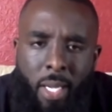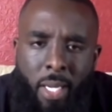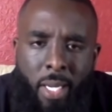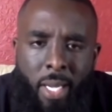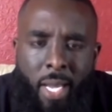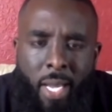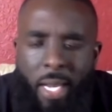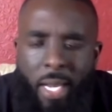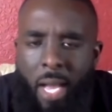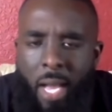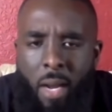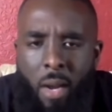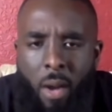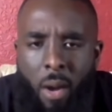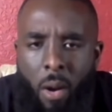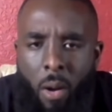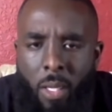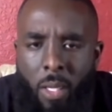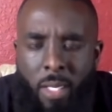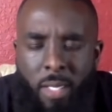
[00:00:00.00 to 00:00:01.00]
to get that
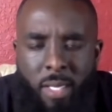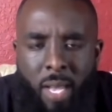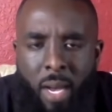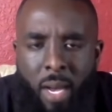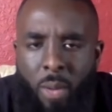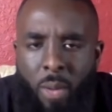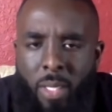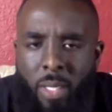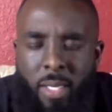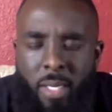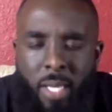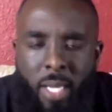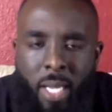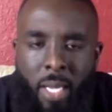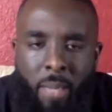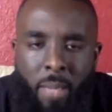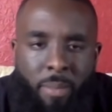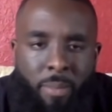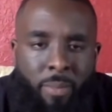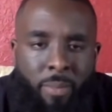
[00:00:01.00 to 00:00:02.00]
call and sign with a
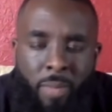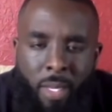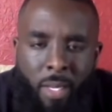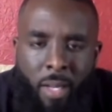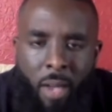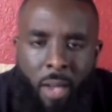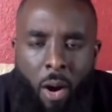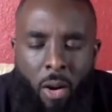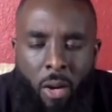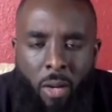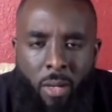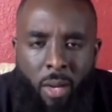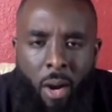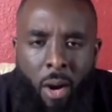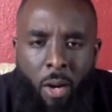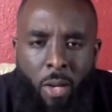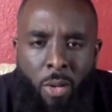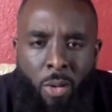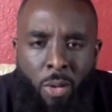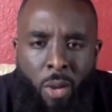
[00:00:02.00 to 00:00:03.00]
team,
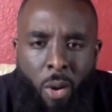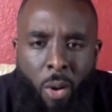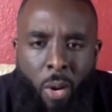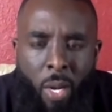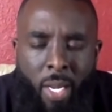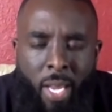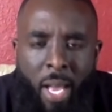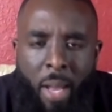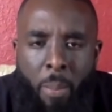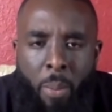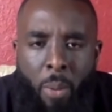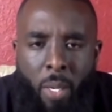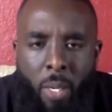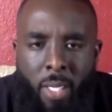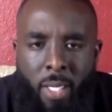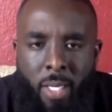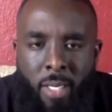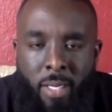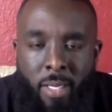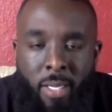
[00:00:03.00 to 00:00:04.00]
all you know at that point
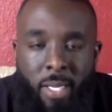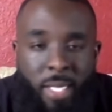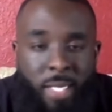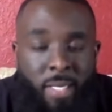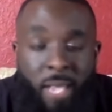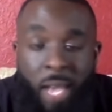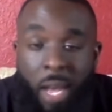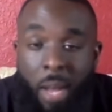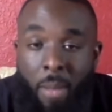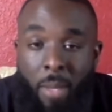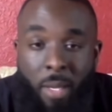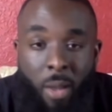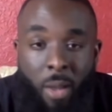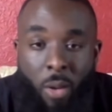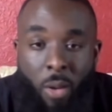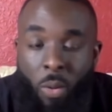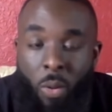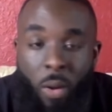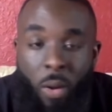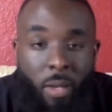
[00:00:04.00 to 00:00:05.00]
is it's time to go
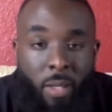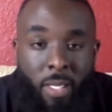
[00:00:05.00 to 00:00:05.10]
to work.